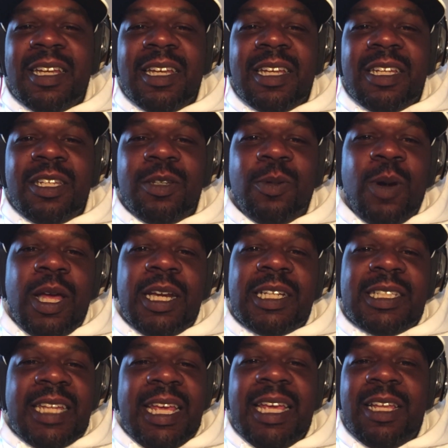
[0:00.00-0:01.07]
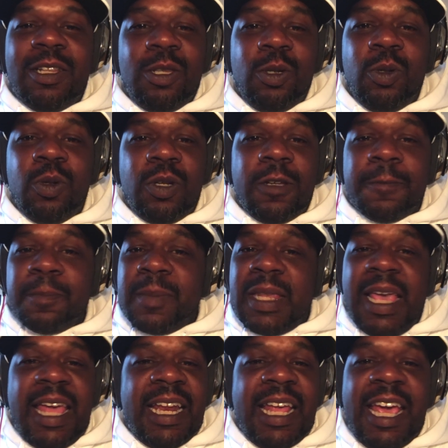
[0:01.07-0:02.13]
you wanna take Luke
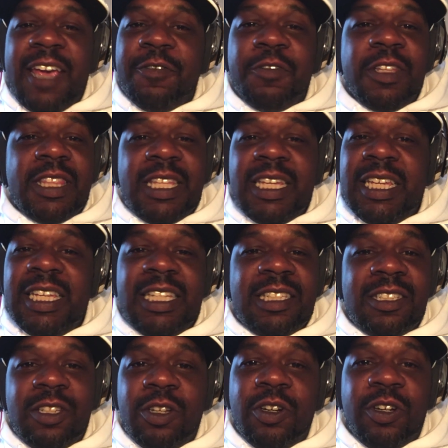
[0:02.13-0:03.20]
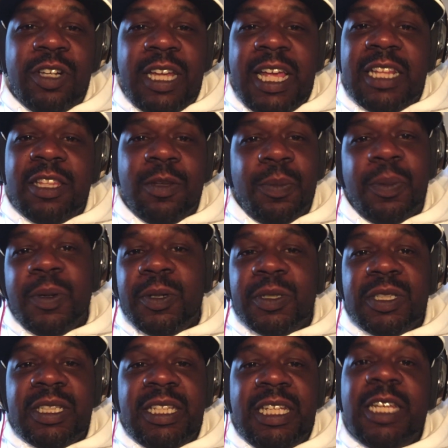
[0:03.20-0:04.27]
and everything he's learned and the
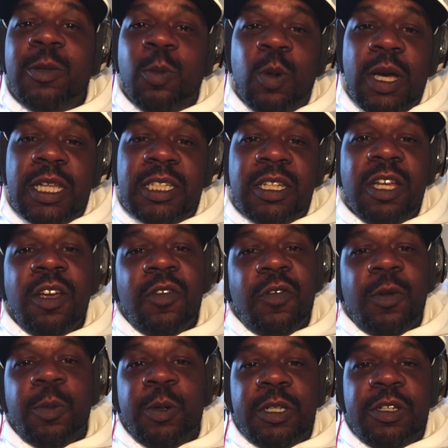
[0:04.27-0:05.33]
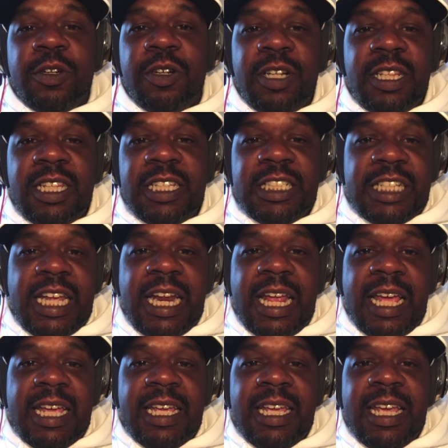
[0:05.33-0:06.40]
person he was from Return of the Jedi,
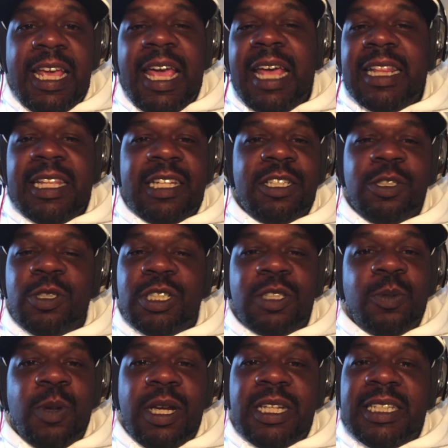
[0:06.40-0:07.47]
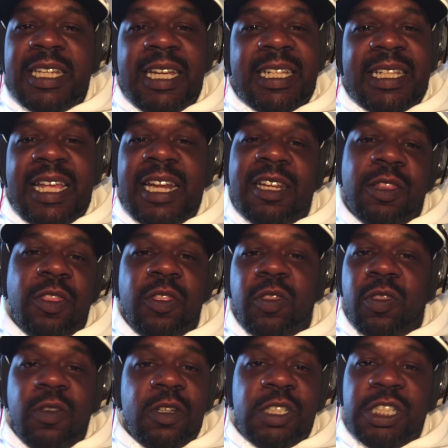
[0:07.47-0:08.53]
and then you just wanna take that and
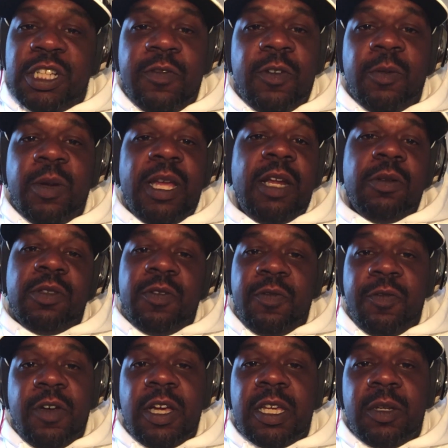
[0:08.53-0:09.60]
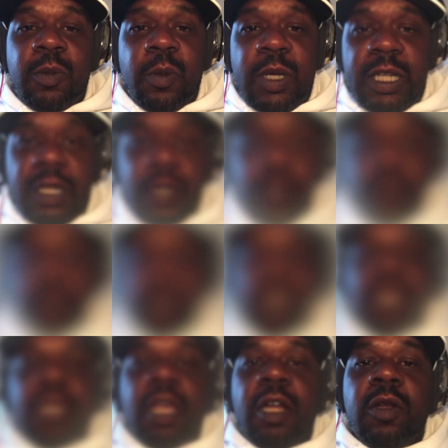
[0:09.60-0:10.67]
shove it right out the fucking window.
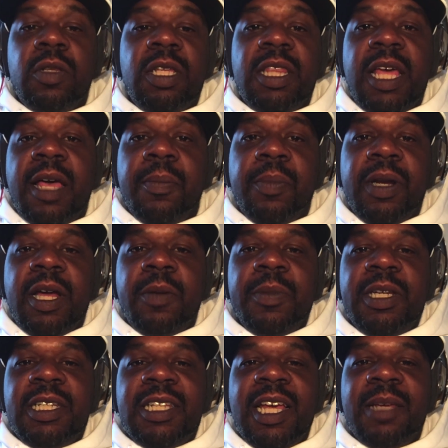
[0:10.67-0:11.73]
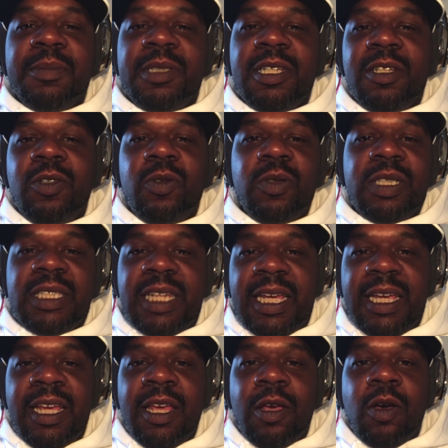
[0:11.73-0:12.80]
Not only that, but how many times did Luke say,
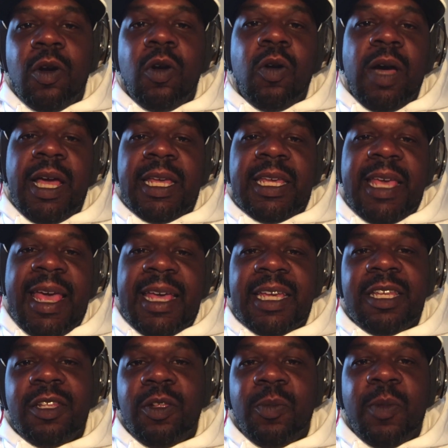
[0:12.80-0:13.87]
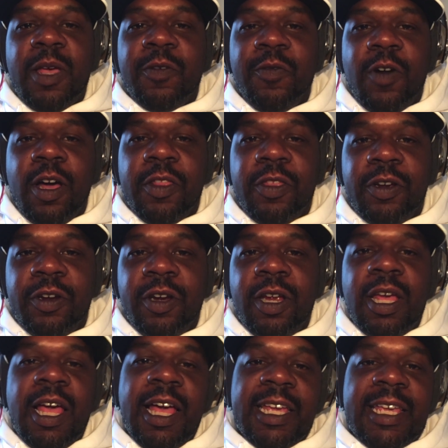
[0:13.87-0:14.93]
oh, I can't kill my father,
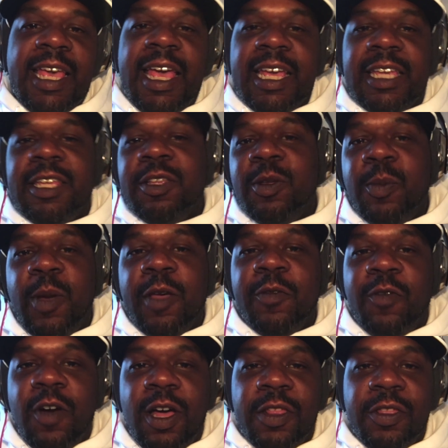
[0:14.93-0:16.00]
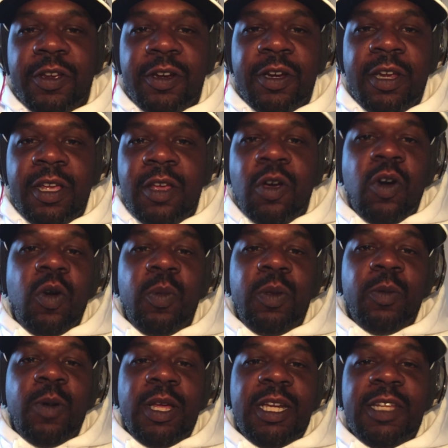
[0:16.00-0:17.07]
I can't kill my father?
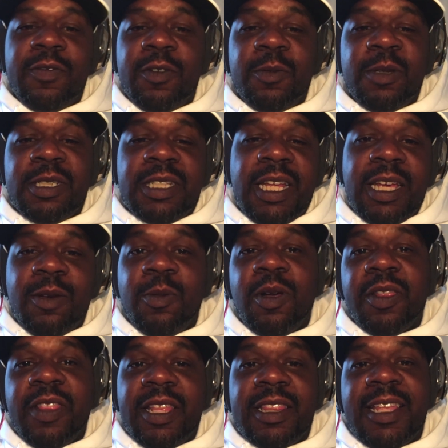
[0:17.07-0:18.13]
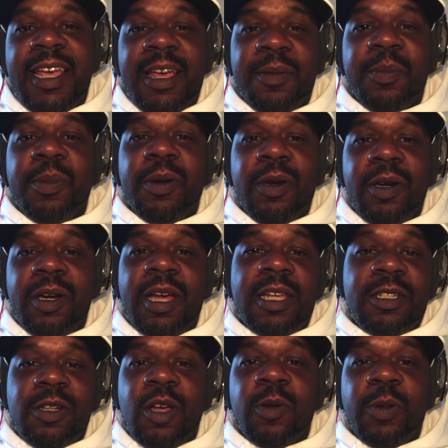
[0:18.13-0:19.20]
Obi-Wan even was like, well, then the Emperor has
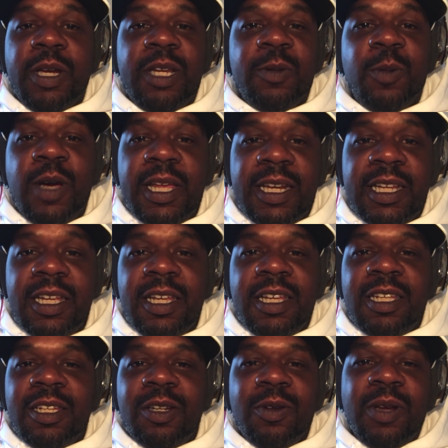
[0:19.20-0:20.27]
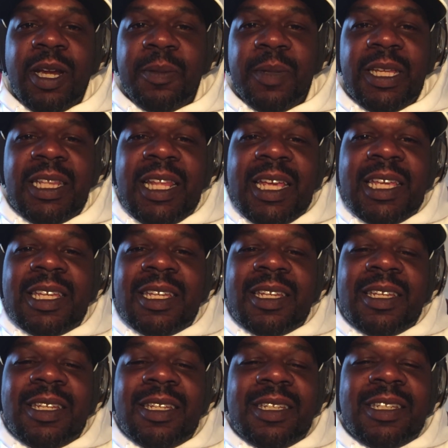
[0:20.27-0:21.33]
already won. You know what I mean? Like,
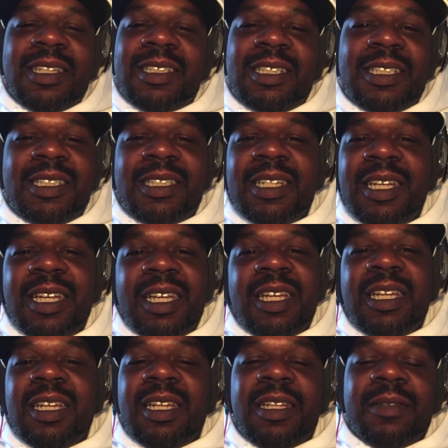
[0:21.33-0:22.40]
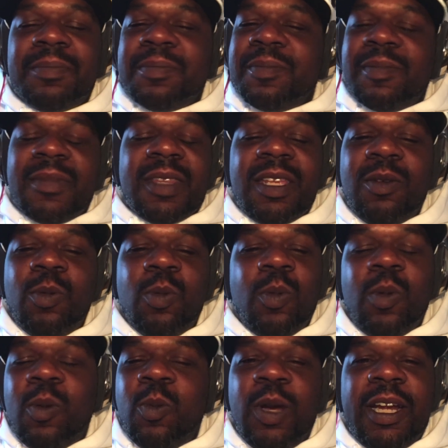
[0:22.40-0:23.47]
it just,
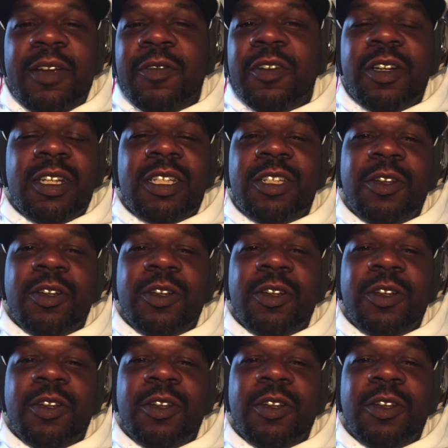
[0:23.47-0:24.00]
whatever your